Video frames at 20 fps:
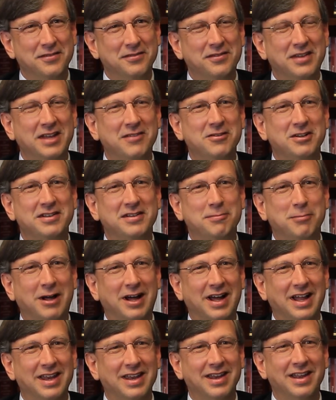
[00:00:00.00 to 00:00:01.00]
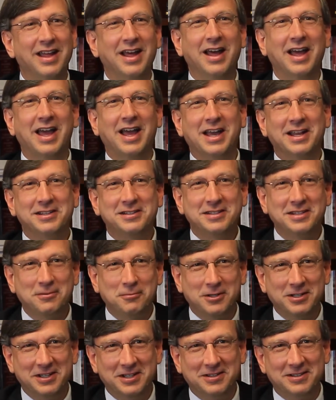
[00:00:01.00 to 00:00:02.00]
Favorite spot? Actually,
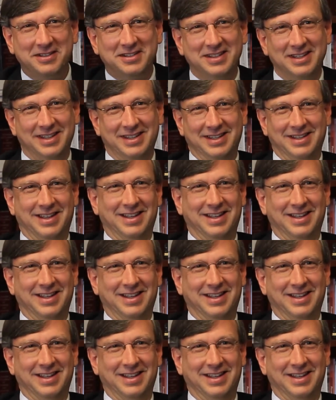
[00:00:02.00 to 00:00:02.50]
where you're sitting.